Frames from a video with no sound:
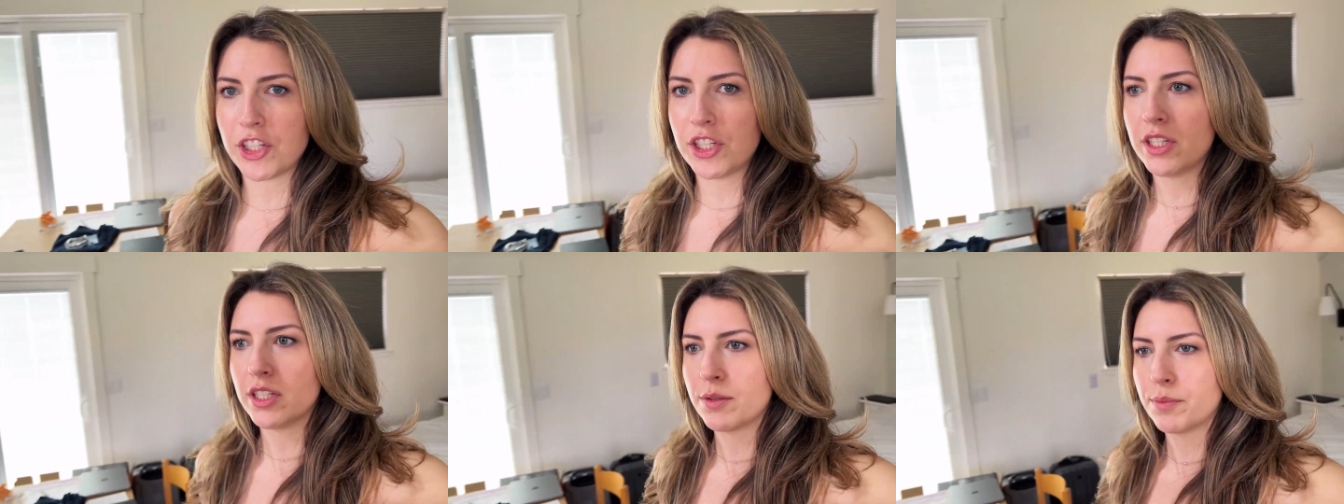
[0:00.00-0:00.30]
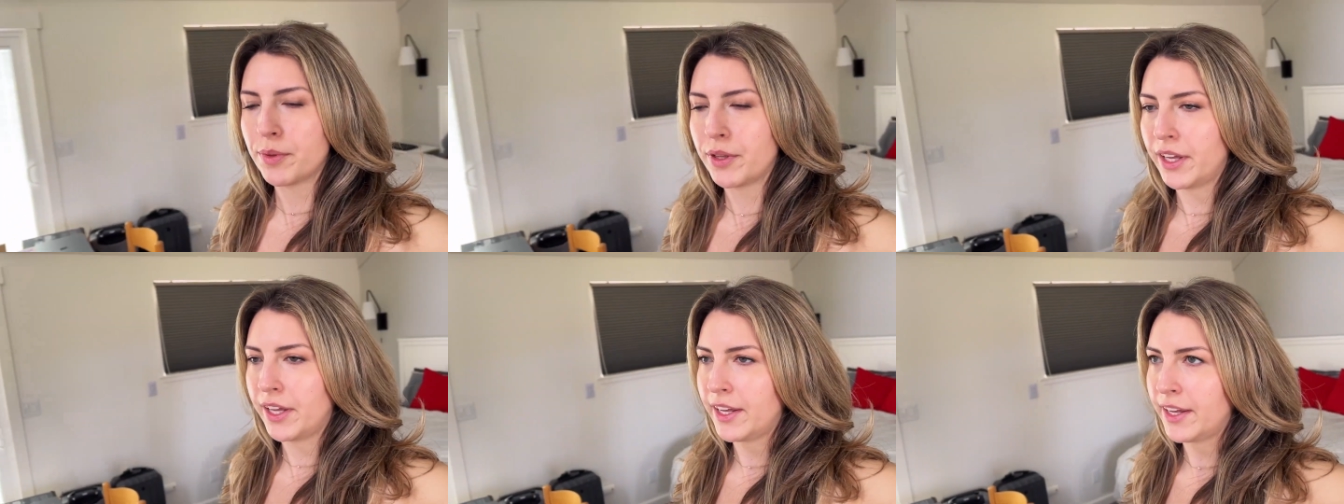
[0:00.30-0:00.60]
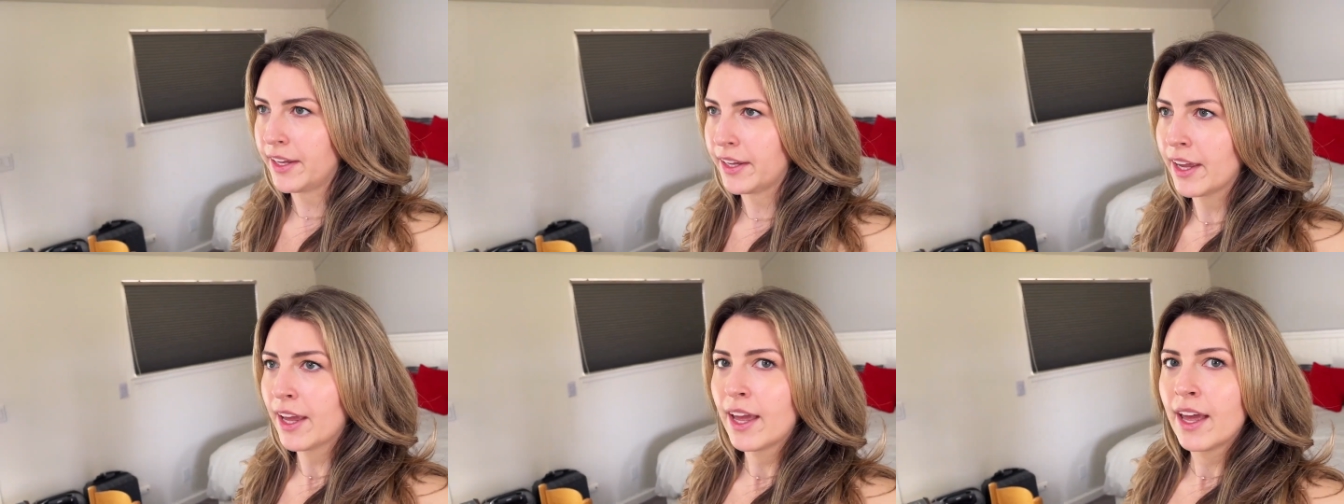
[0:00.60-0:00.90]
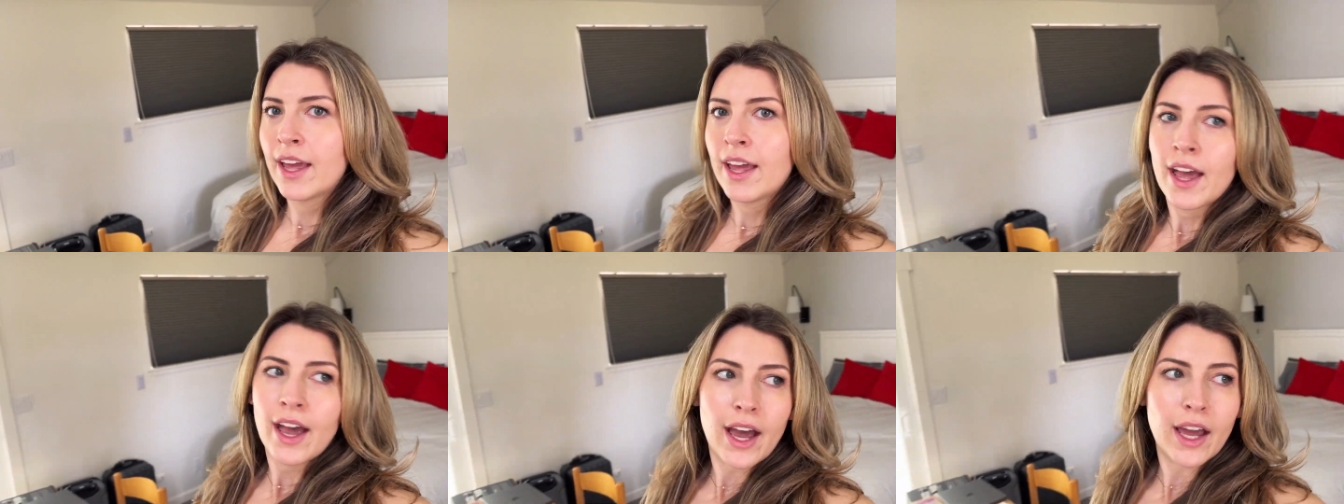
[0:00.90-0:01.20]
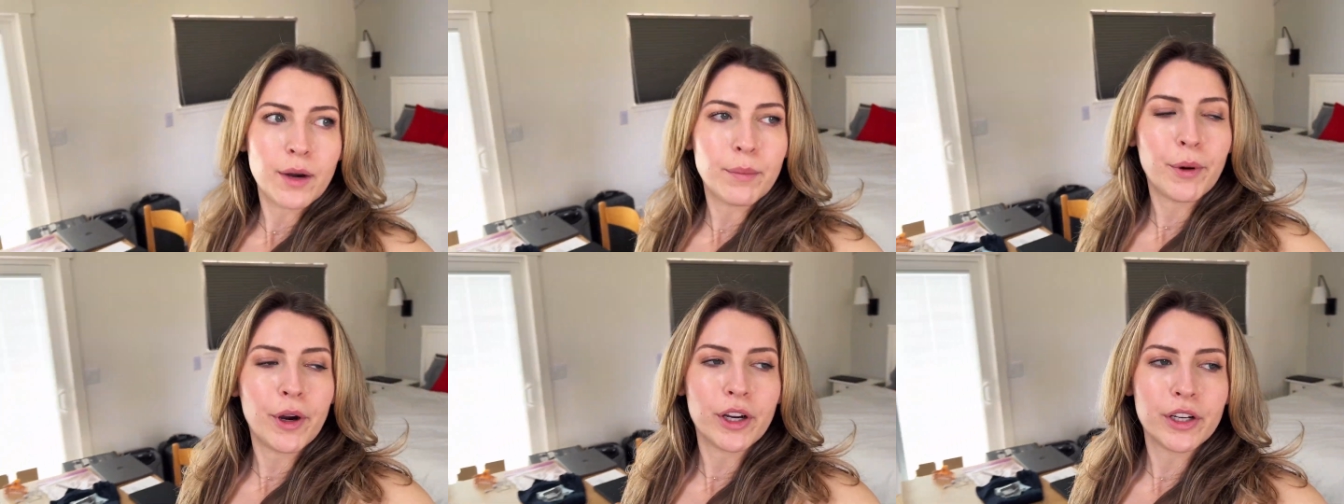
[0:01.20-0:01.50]
He's playing
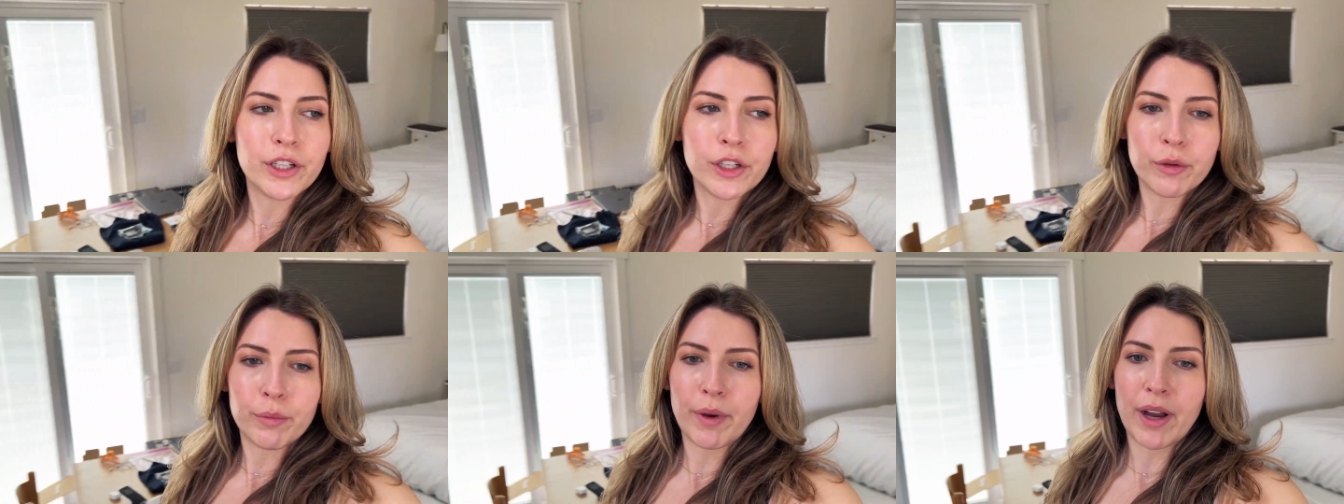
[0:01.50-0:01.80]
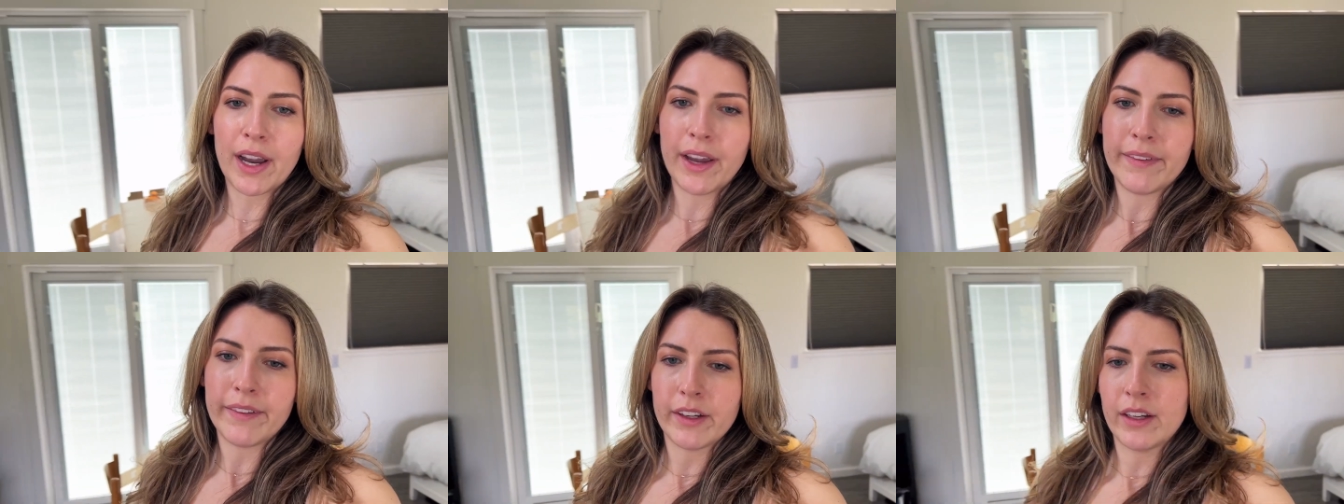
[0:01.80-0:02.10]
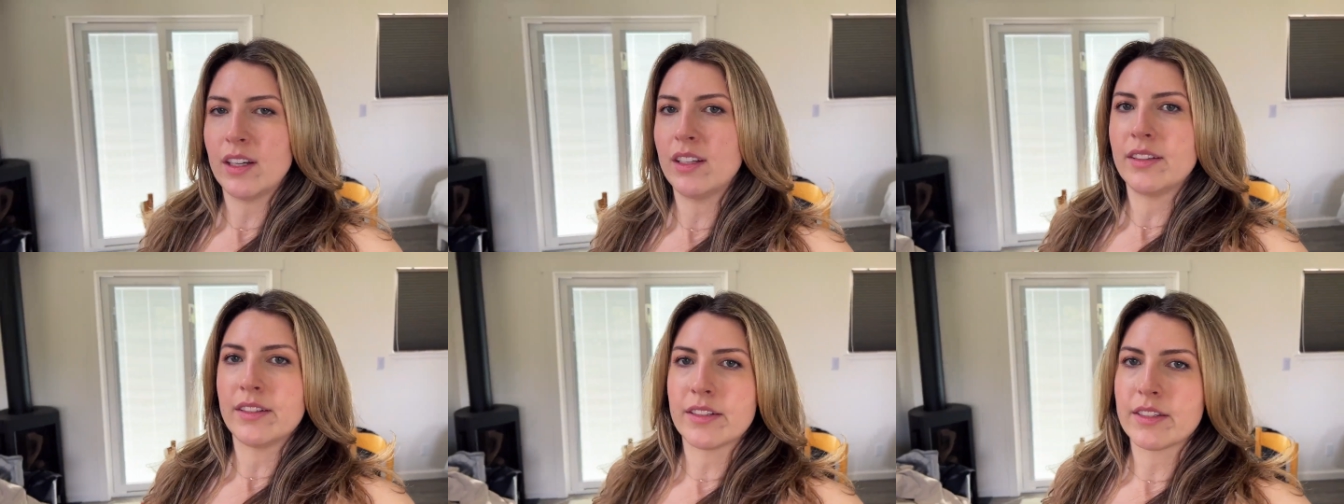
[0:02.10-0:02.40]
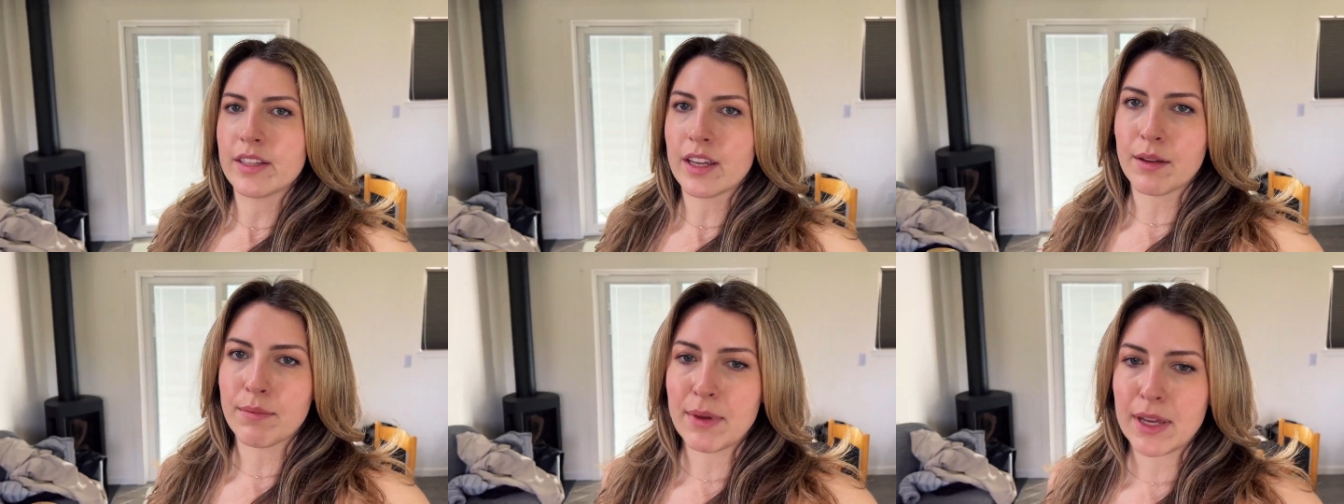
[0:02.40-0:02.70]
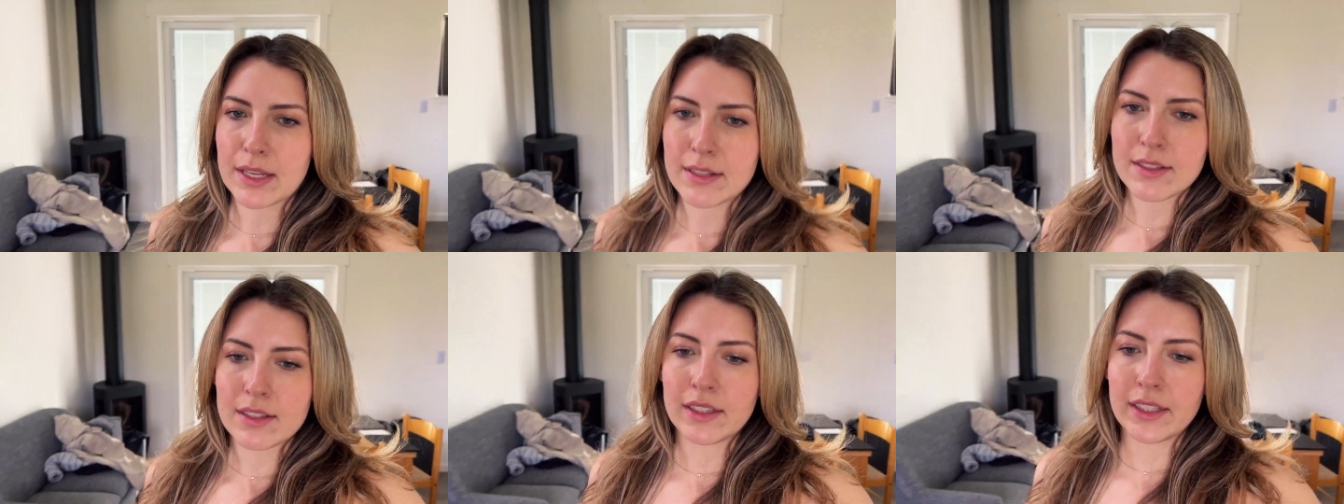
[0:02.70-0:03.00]
at a park nearby. They're in this like
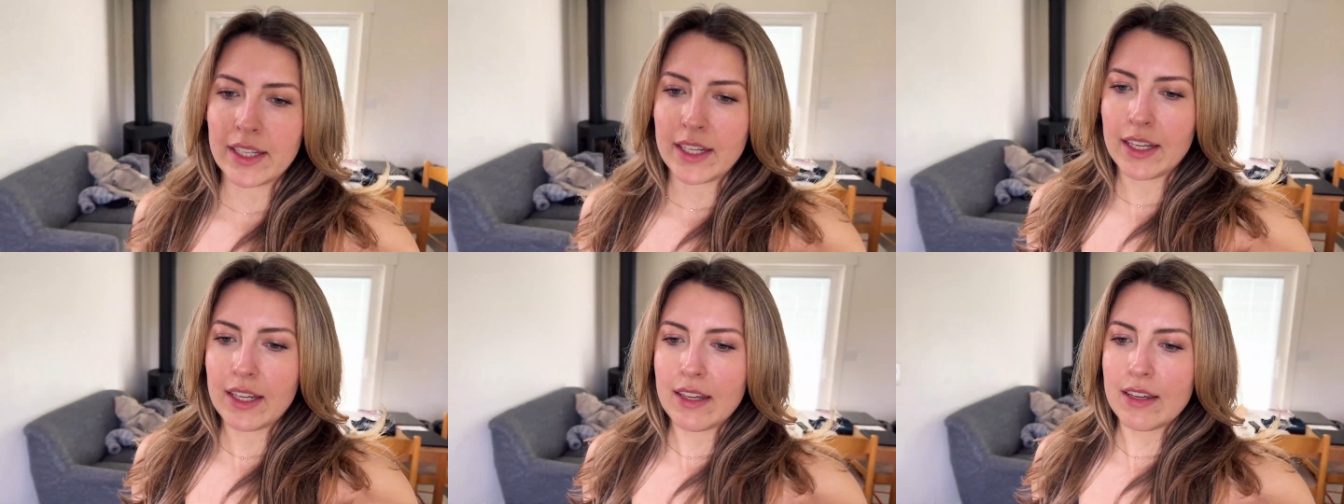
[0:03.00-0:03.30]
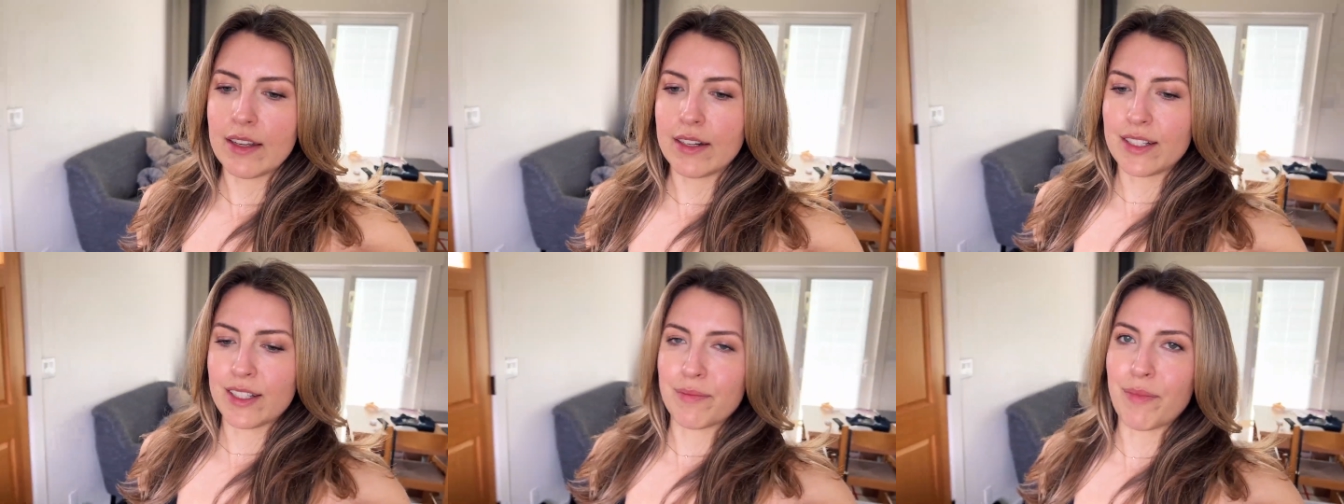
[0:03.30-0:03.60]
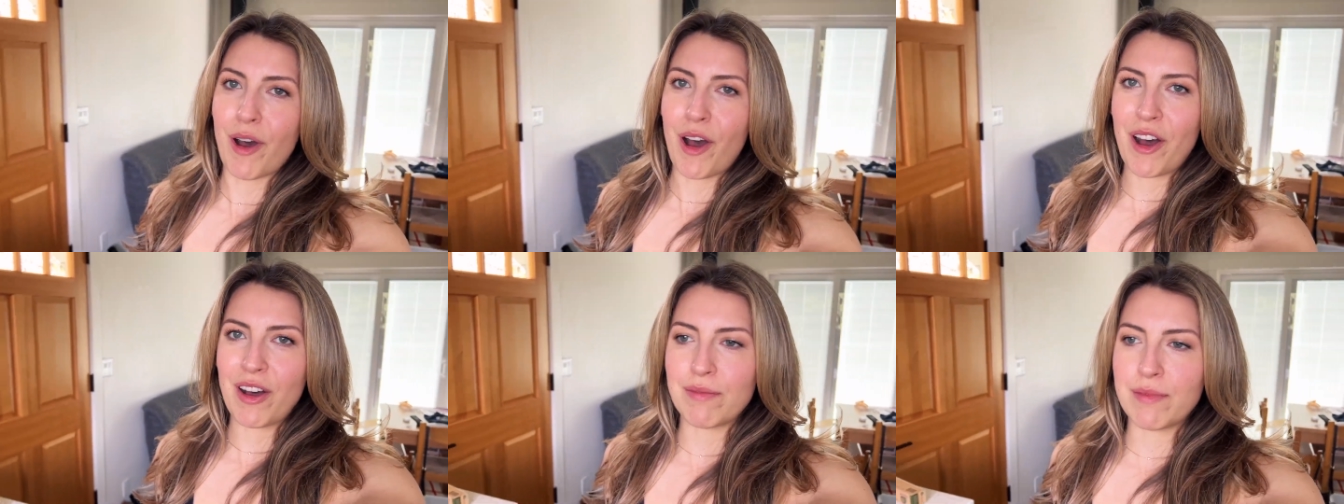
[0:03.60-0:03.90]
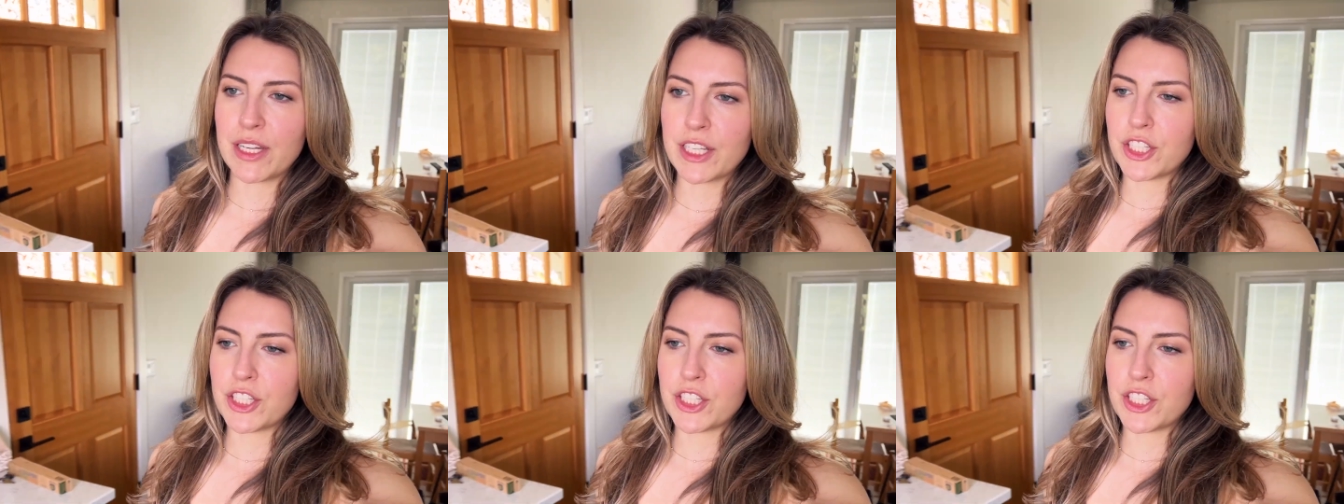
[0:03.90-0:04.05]
mixed league, he and his mom.